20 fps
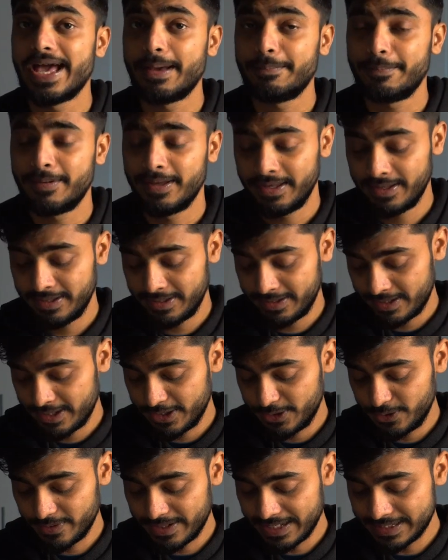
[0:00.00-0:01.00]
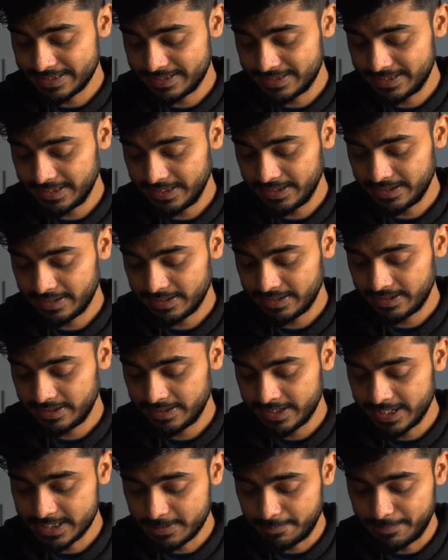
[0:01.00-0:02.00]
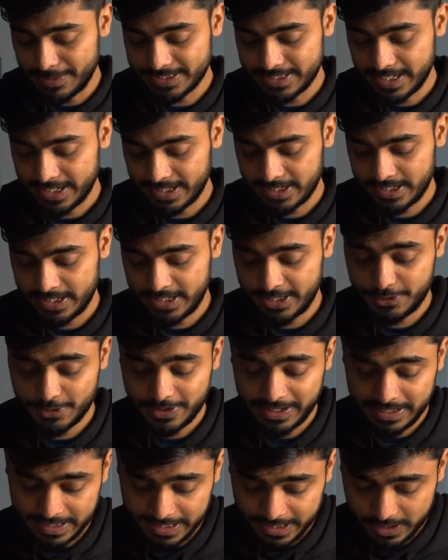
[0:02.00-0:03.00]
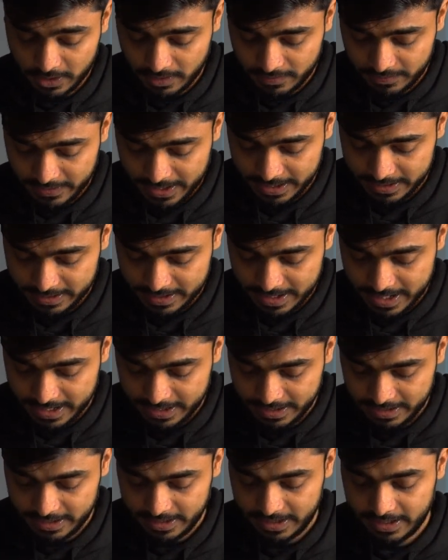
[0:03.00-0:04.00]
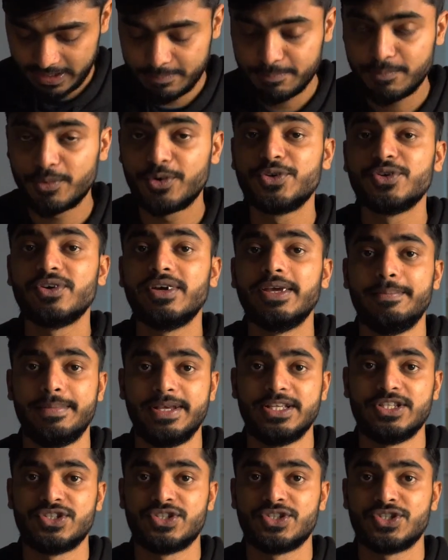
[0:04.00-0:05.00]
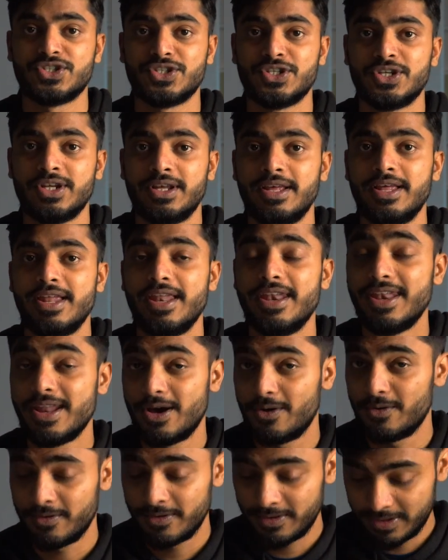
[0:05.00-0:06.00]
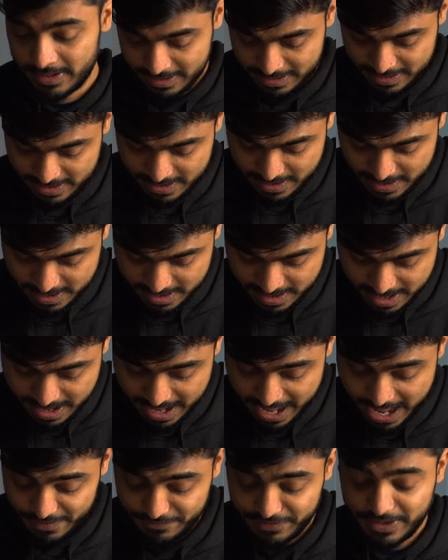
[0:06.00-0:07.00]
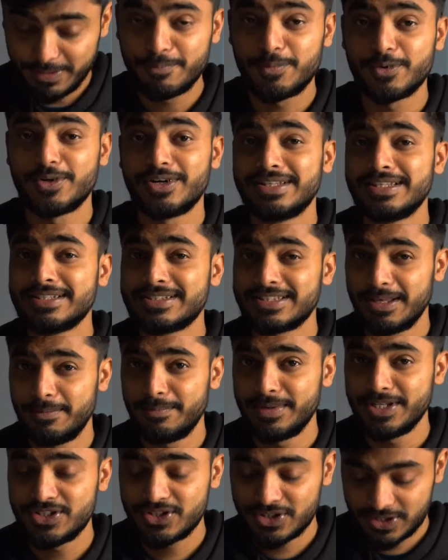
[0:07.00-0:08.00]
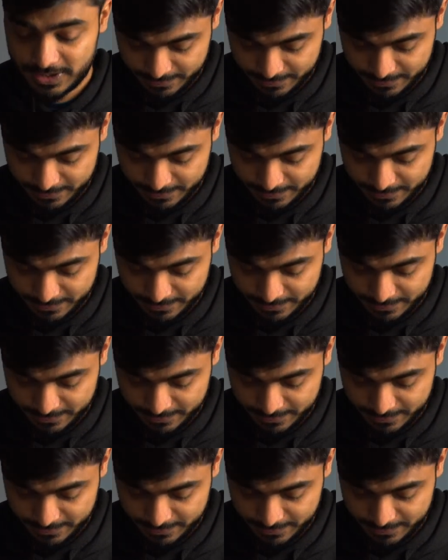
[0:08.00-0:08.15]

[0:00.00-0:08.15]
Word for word: app, you can see there is a plus icon. You can click on that and import your image. Now, I have imported this image.